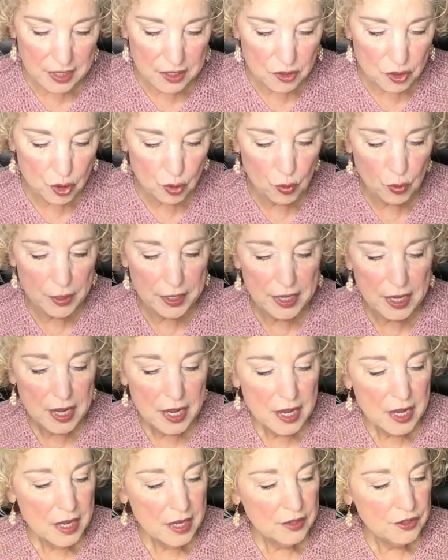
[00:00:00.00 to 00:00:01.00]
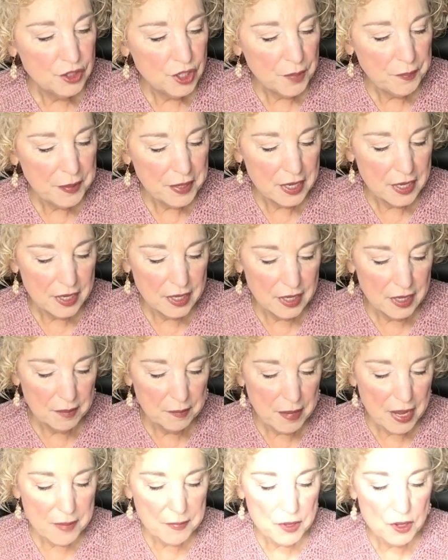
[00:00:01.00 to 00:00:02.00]
enjoy jumping in, and
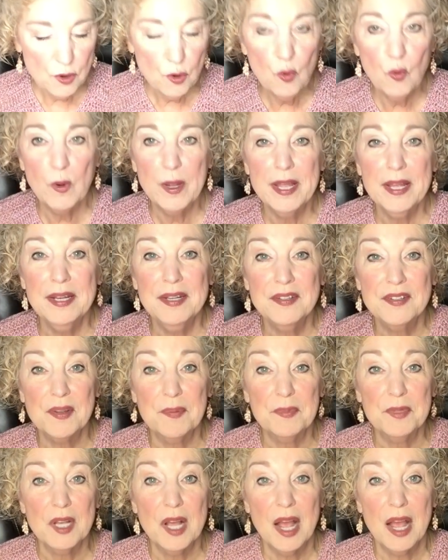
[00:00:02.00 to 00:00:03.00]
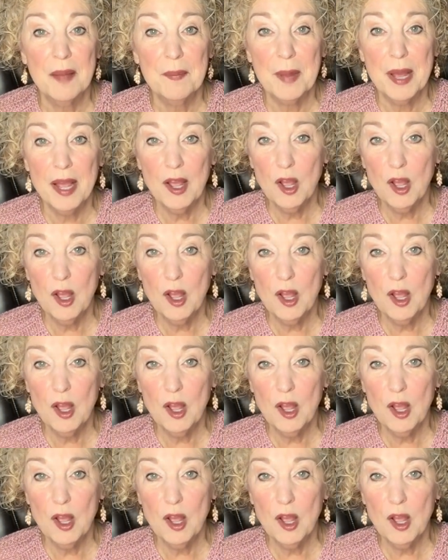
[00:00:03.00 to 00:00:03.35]
maybe you'll win sometime. I